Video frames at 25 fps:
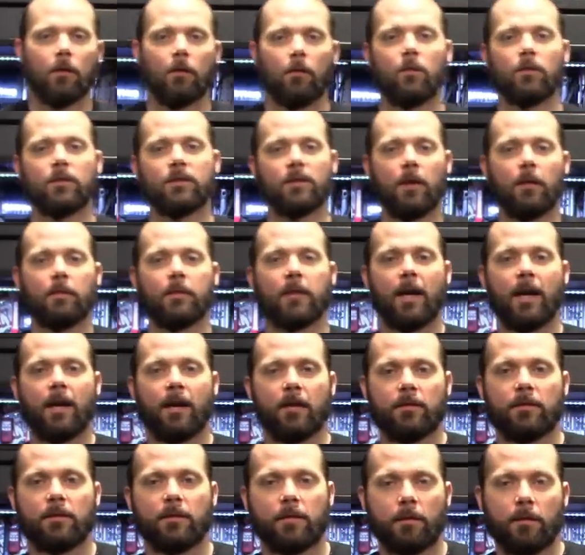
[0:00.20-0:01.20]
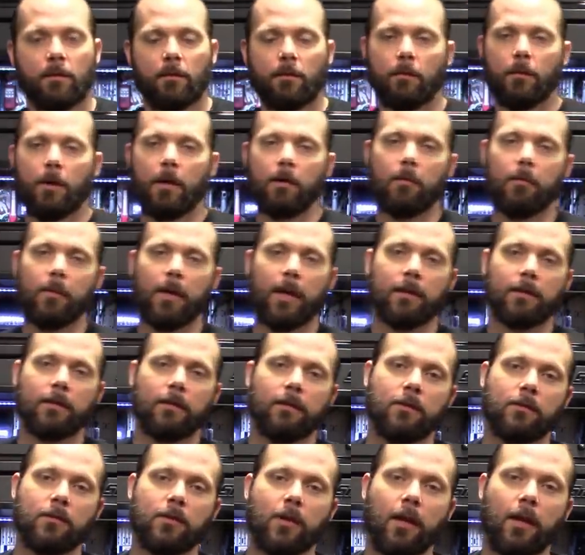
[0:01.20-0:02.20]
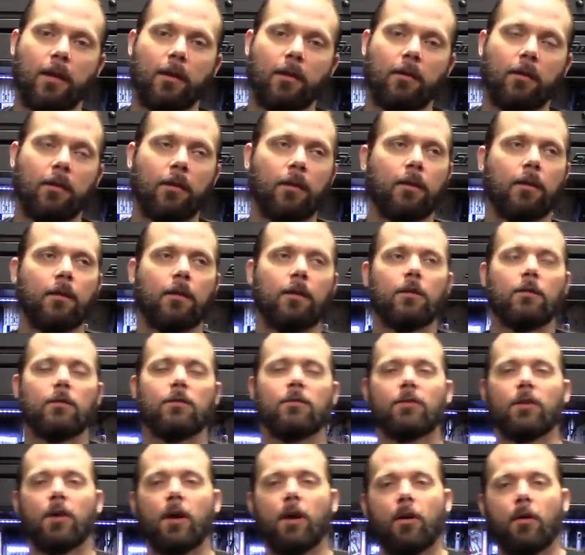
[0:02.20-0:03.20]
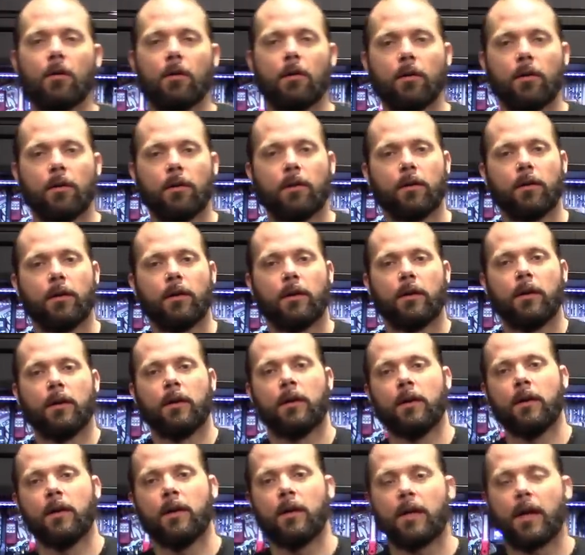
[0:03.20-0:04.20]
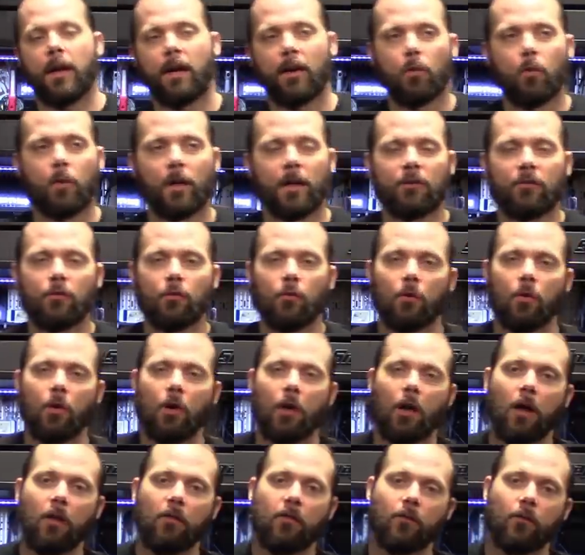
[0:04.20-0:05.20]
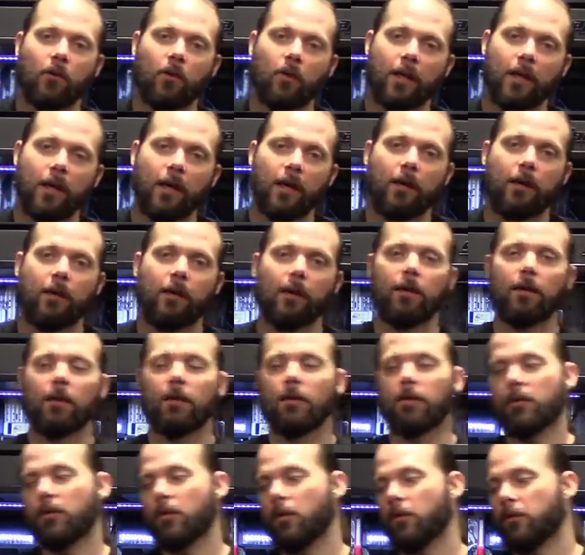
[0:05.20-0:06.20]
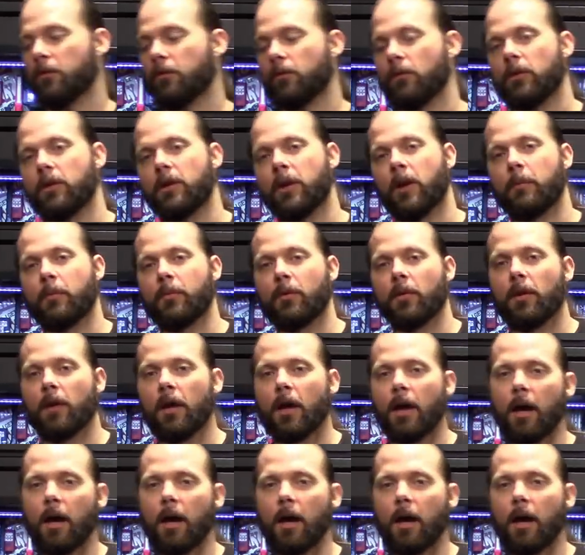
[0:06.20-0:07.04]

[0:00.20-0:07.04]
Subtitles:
What's up, guys? Welcome back to the channel. So, got a quick tool haul for you. Go through a couple